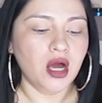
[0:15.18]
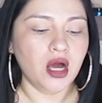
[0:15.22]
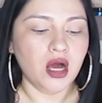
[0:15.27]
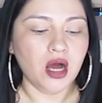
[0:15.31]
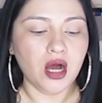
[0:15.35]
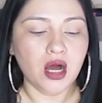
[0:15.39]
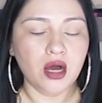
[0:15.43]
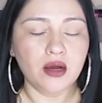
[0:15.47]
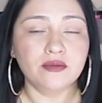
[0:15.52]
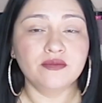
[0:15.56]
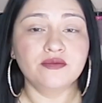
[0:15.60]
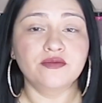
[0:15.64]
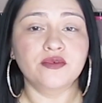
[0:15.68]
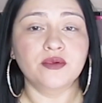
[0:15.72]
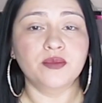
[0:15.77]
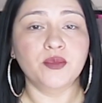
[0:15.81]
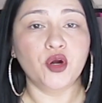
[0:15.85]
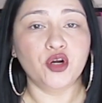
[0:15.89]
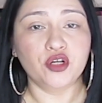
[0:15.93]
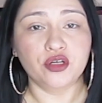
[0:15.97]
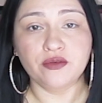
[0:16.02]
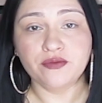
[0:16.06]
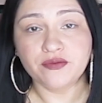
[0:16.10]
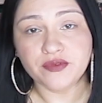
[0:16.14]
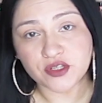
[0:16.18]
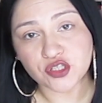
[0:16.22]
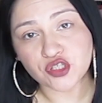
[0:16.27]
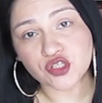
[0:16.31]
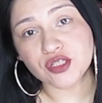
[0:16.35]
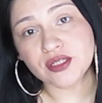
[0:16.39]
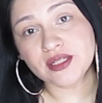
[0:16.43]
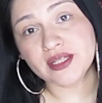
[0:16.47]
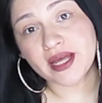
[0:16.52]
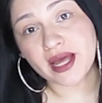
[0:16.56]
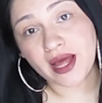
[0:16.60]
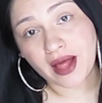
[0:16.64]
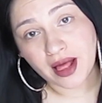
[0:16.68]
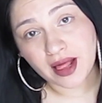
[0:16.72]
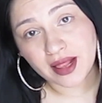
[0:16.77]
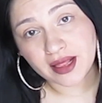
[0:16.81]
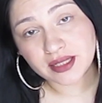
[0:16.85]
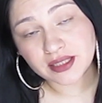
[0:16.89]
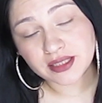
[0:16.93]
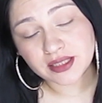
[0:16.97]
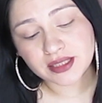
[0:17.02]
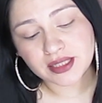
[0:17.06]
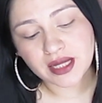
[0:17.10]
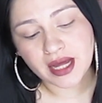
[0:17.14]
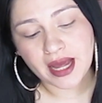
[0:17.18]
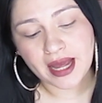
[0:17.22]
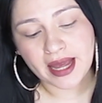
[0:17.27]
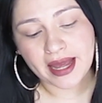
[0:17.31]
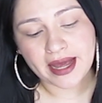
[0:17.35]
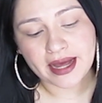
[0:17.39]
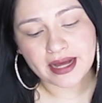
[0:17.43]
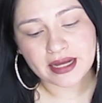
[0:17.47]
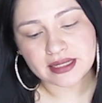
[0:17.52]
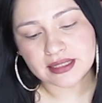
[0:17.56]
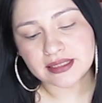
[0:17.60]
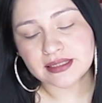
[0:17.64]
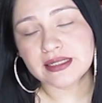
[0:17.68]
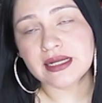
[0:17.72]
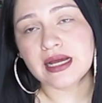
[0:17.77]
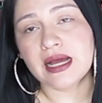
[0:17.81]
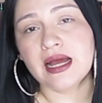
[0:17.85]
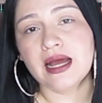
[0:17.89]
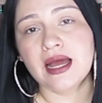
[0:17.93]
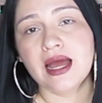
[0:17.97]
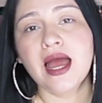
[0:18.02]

from Artificial Nails, and